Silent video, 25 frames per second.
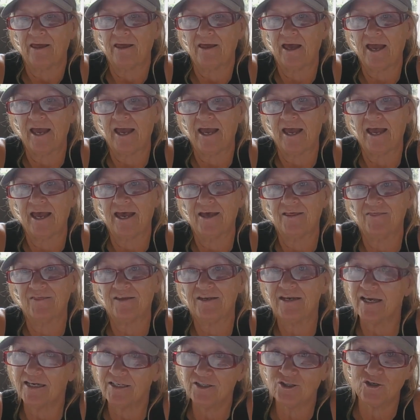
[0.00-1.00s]
And
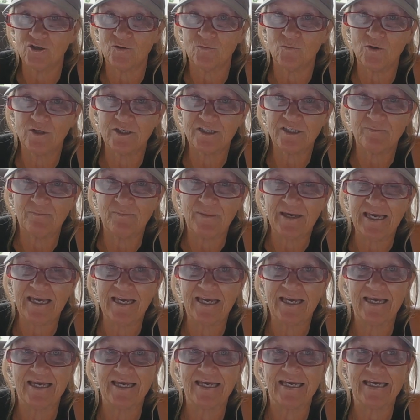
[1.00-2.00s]
the next one was
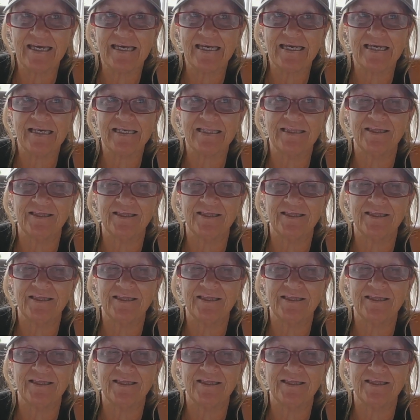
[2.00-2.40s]
me